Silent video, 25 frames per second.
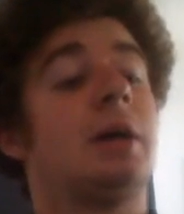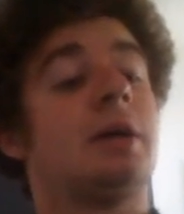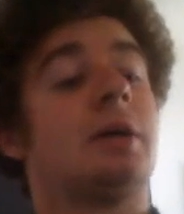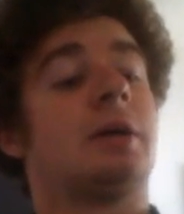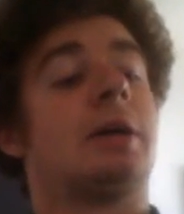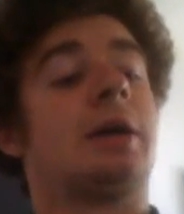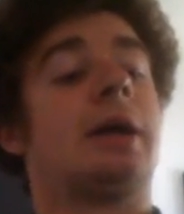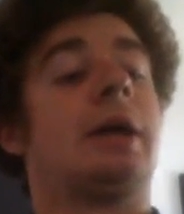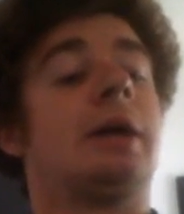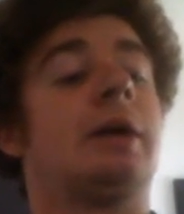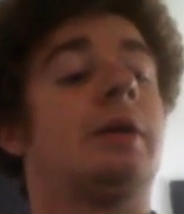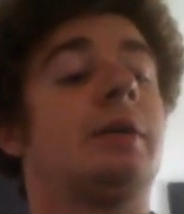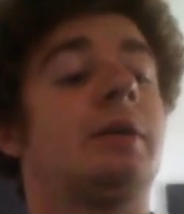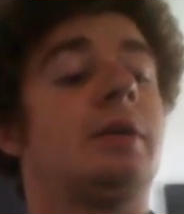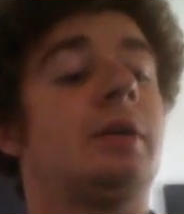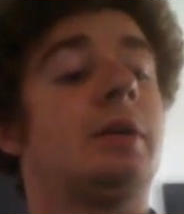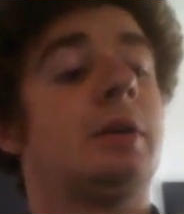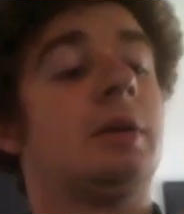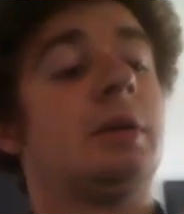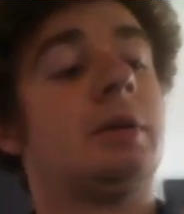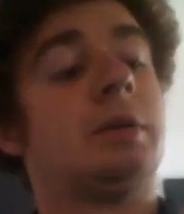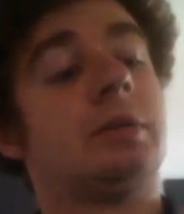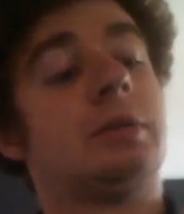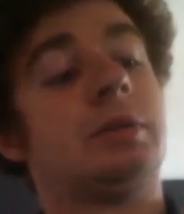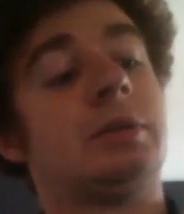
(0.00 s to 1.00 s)
Right,
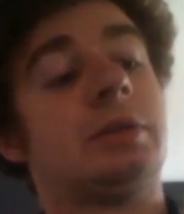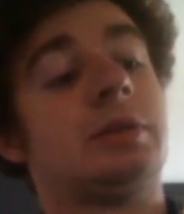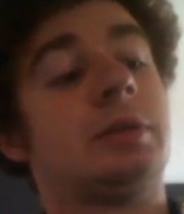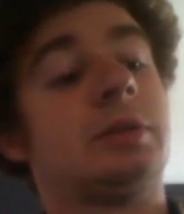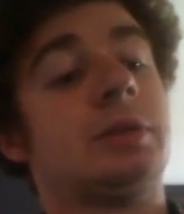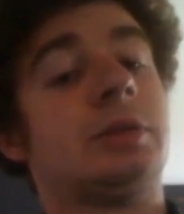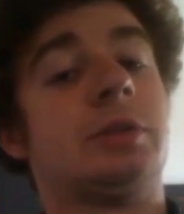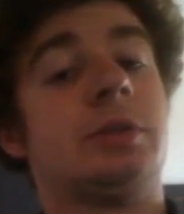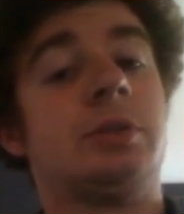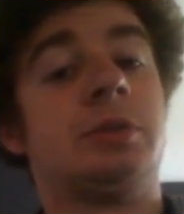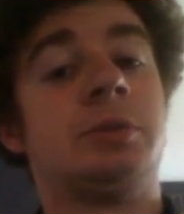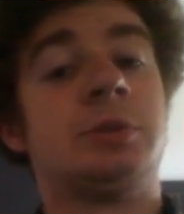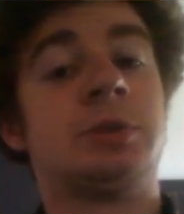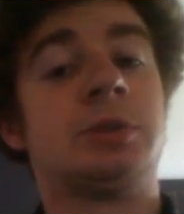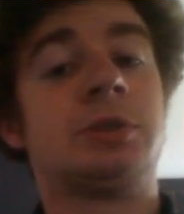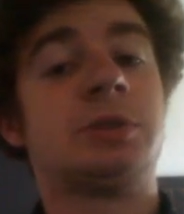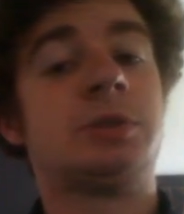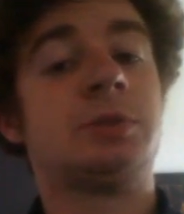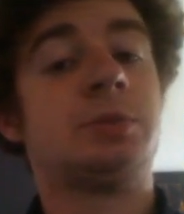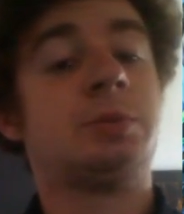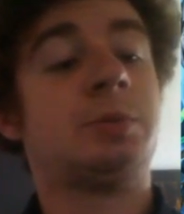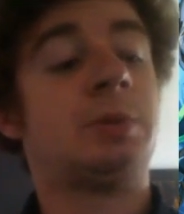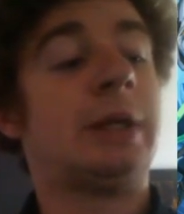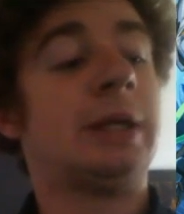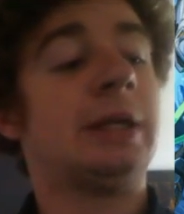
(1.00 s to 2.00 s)
you would
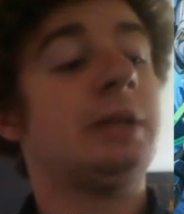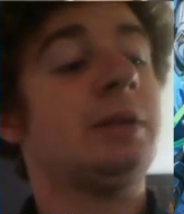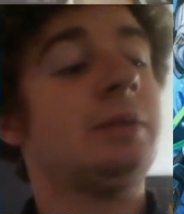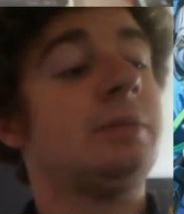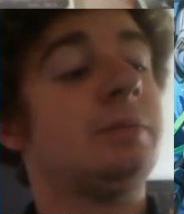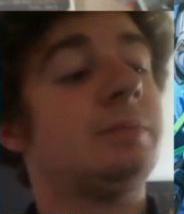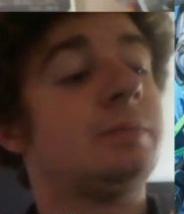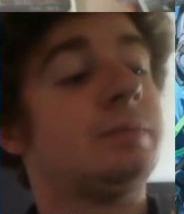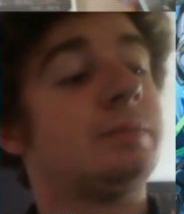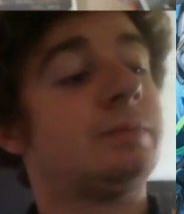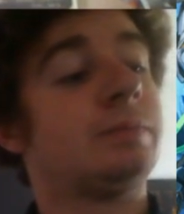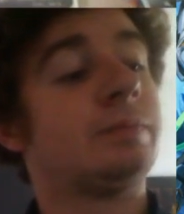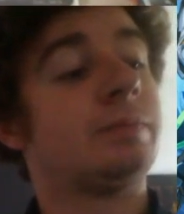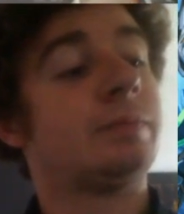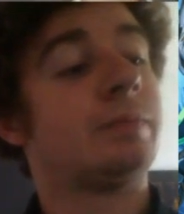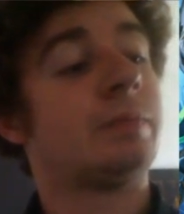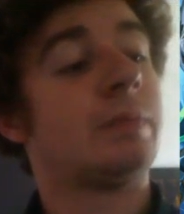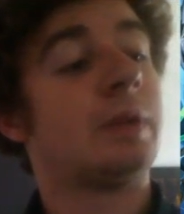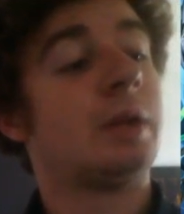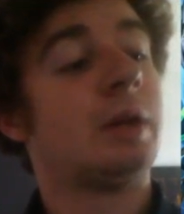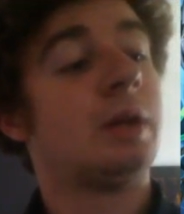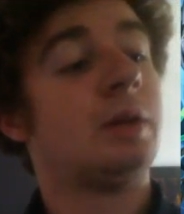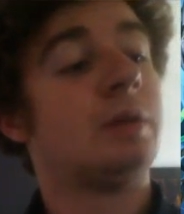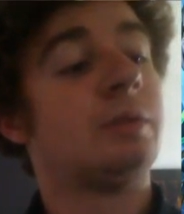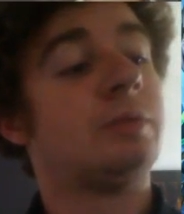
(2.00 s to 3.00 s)
swing
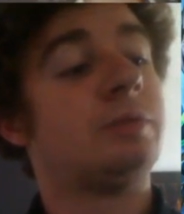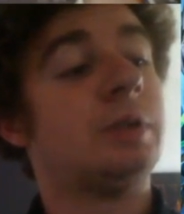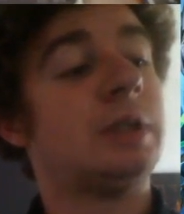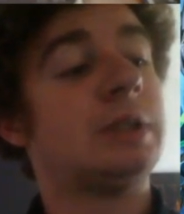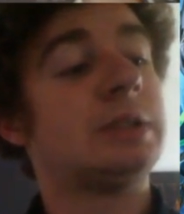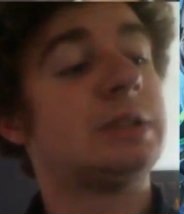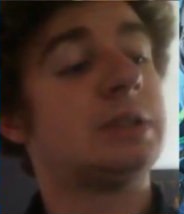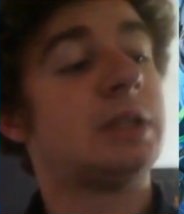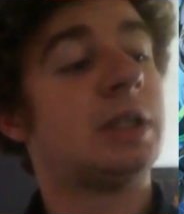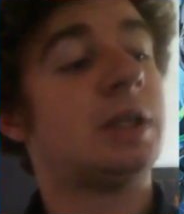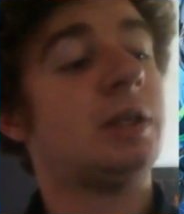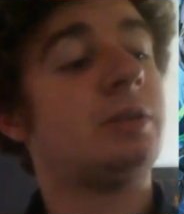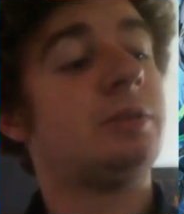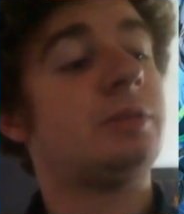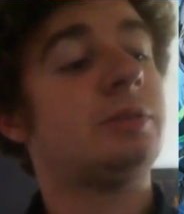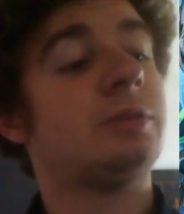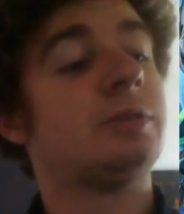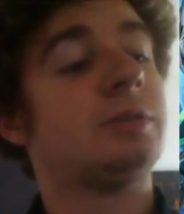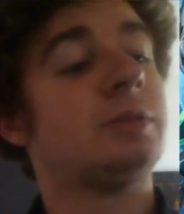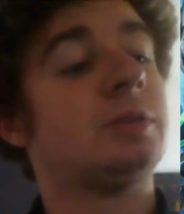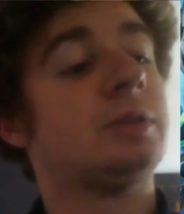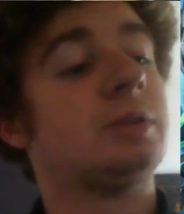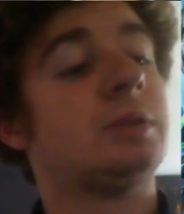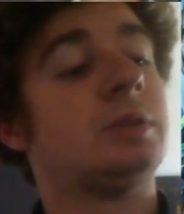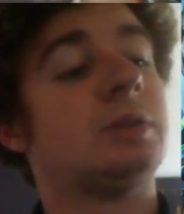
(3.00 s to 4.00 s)
first off
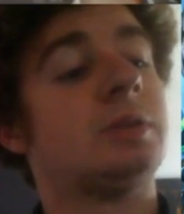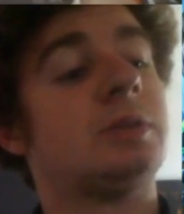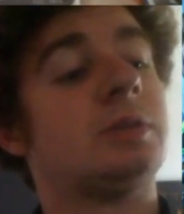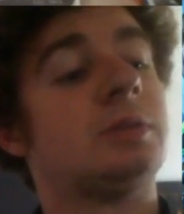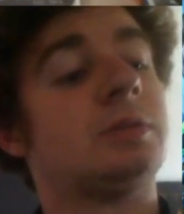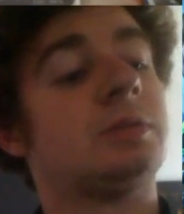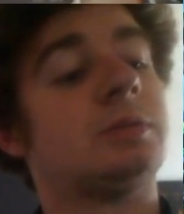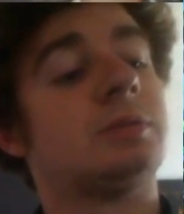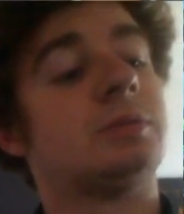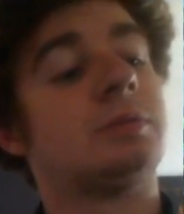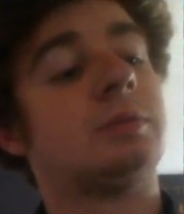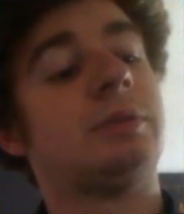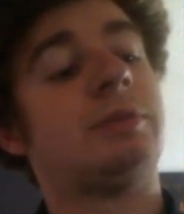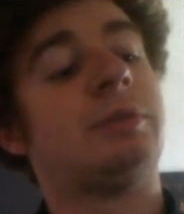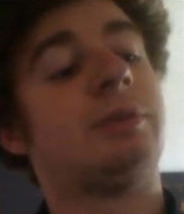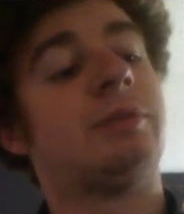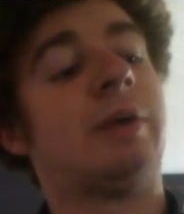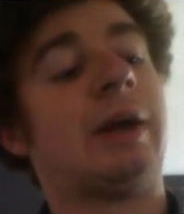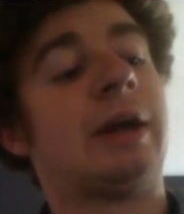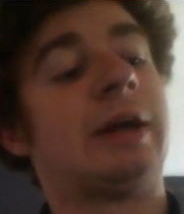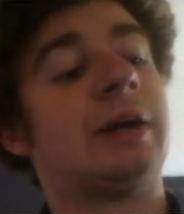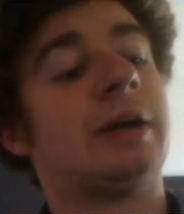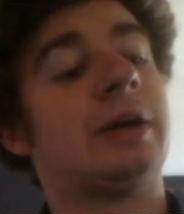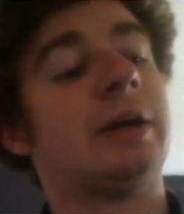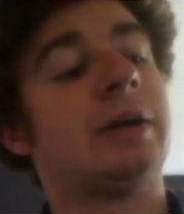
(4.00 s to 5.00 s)
with your
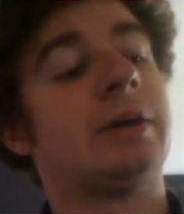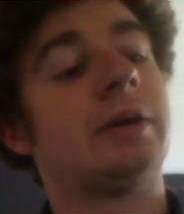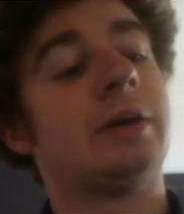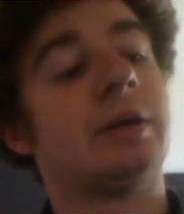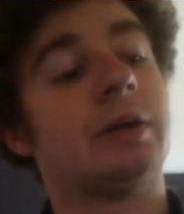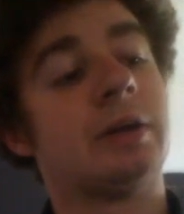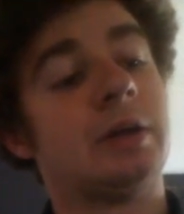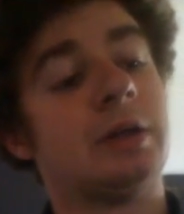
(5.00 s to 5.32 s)
Vanguard.